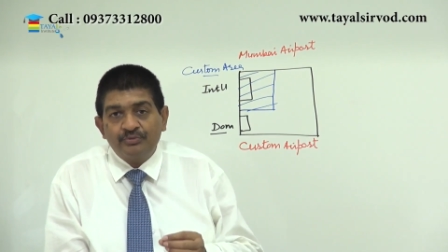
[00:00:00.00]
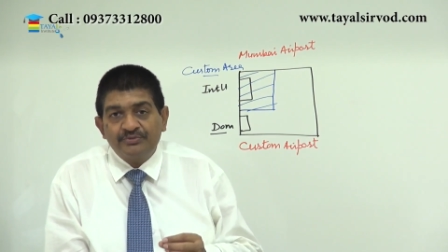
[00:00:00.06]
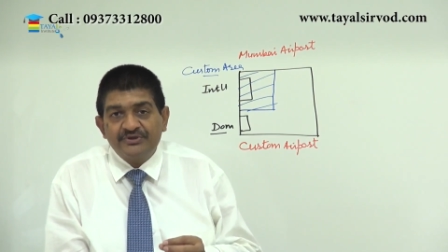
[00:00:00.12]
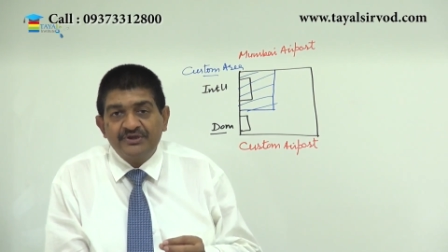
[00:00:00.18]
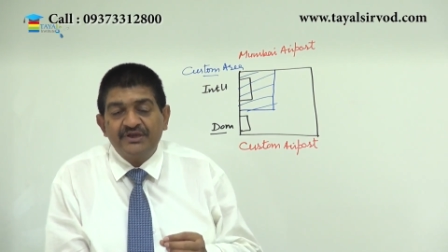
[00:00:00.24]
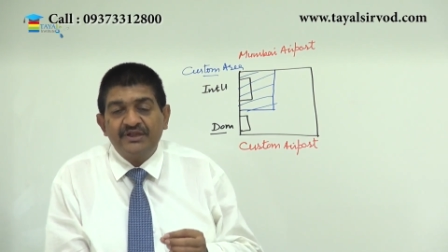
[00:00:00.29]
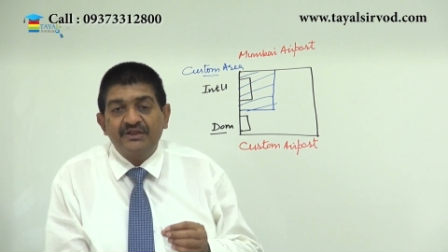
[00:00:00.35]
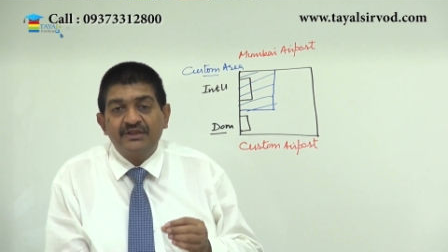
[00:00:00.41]

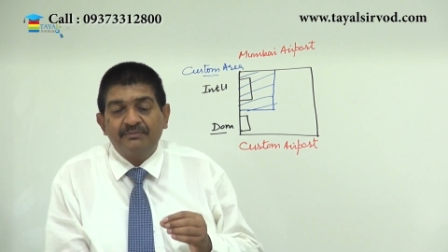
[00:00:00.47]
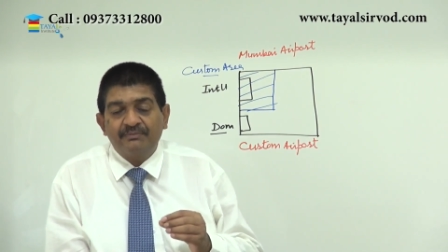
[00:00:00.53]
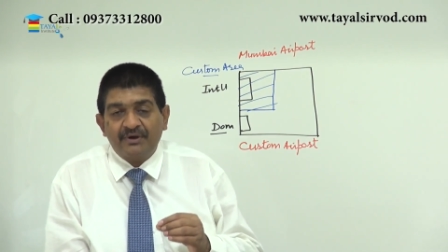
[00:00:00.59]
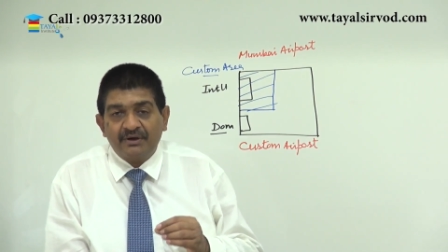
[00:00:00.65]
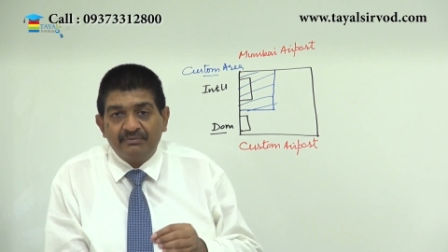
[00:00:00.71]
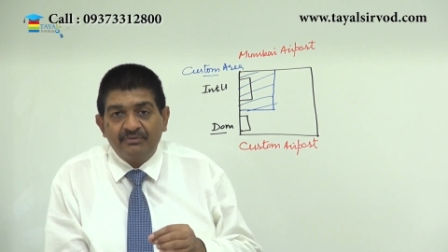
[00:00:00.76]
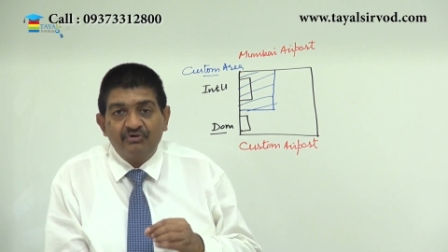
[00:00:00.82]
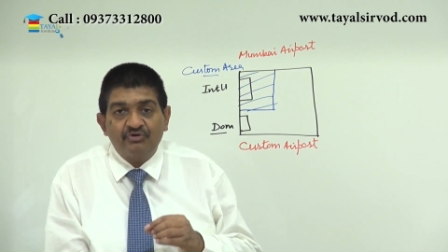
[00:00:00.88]
obtaining the
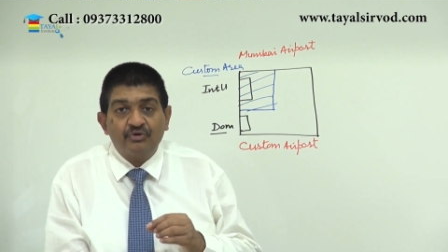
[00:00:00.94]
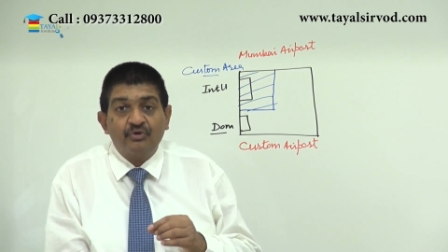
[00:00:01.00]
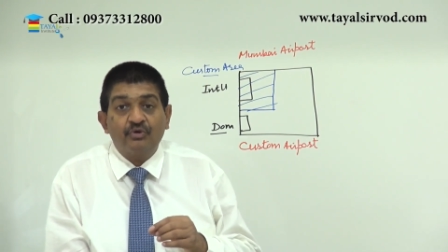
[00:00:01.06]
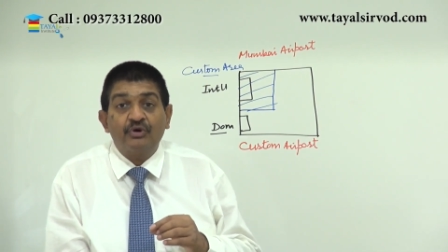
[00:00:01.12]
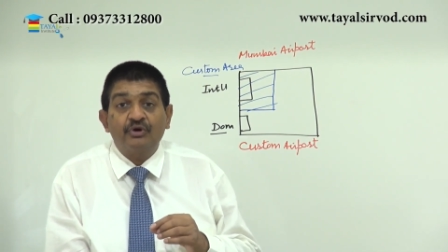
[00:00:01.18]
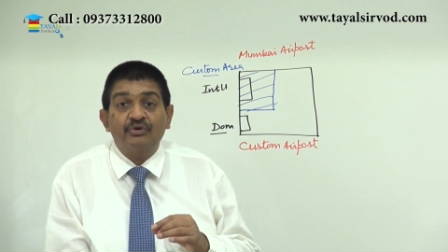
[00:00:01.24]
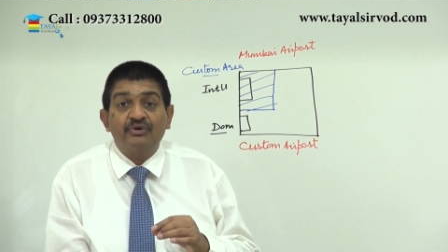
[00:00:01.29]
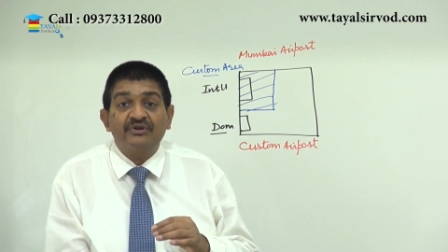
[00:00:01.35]
permission
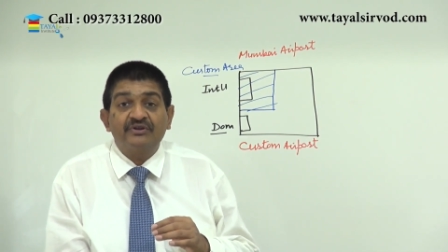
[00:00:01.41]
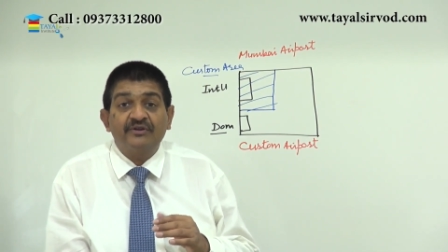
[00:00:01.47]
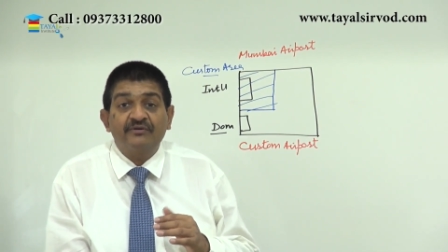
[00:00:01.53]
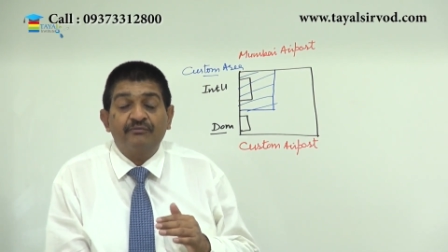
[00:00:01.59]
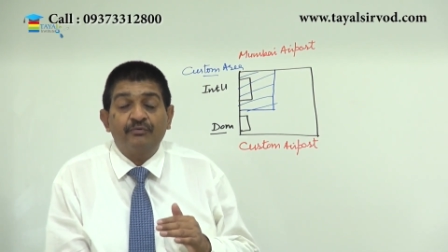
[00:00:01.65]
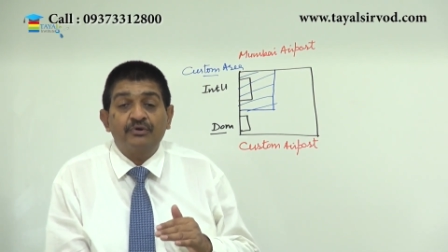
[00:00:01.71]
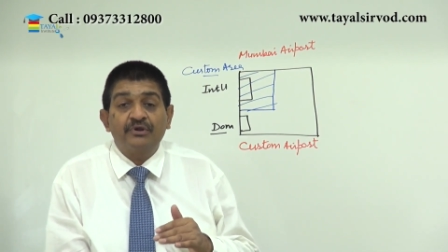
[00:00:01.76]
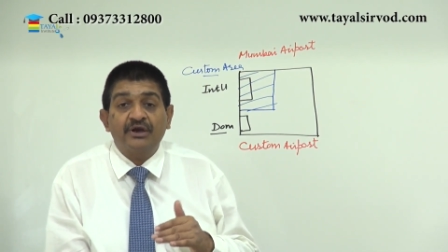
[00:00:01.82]
or you can
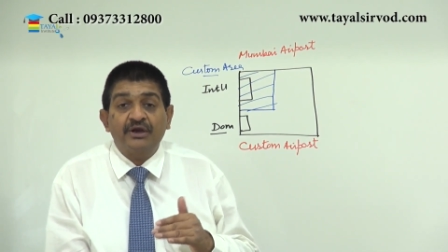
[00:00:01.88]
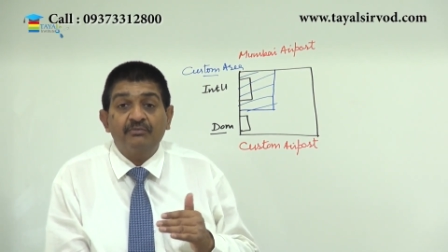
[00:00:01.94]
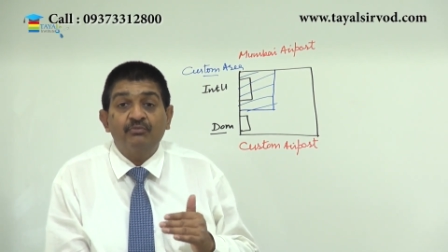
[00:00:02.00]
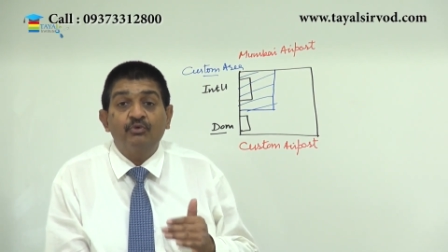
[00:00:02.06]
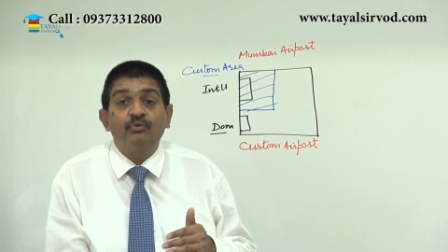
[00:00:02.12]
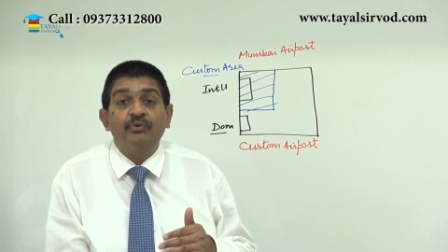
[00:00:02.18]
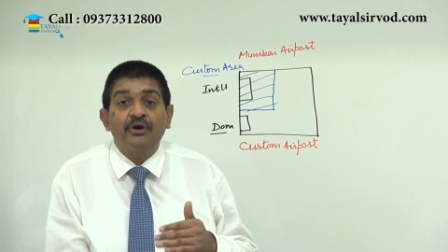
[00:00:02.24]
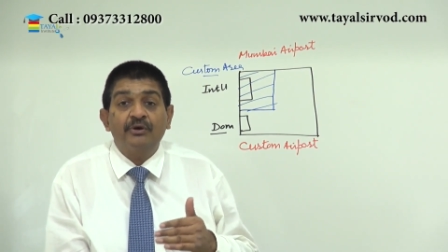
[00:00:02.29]
say for the
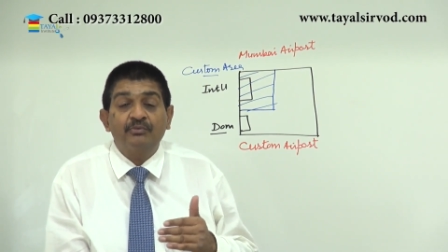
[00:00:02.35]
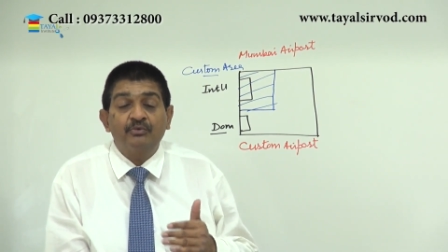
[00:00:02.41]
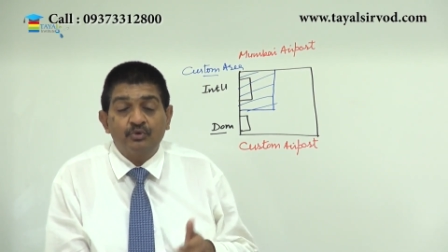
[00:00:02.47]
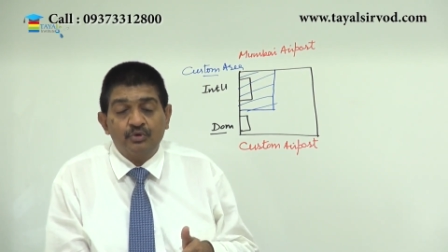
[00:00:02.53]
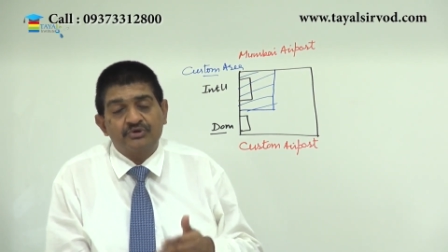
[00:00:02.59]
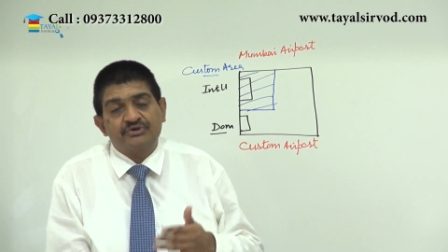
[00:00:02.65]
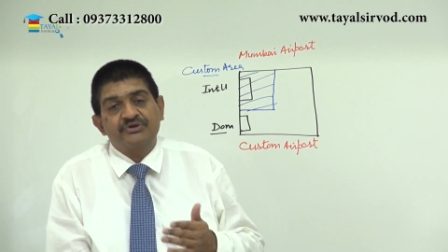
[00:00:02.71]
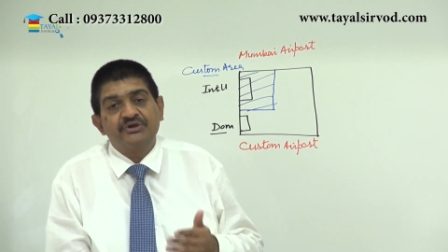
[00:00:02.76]
removal
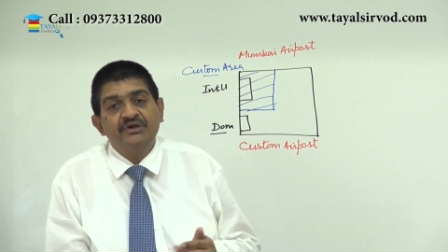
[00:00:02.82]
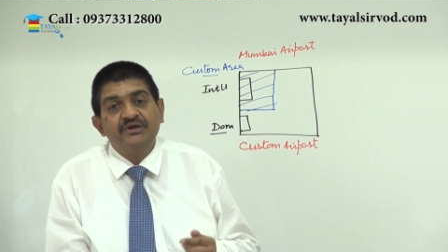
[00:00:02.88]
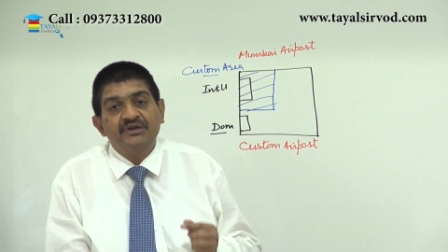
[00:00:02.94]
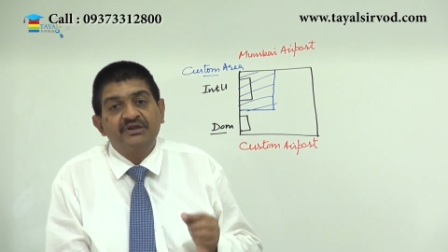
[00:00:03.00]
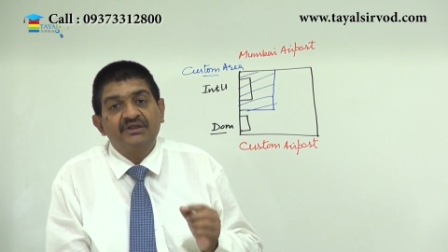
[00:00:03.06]
of goods,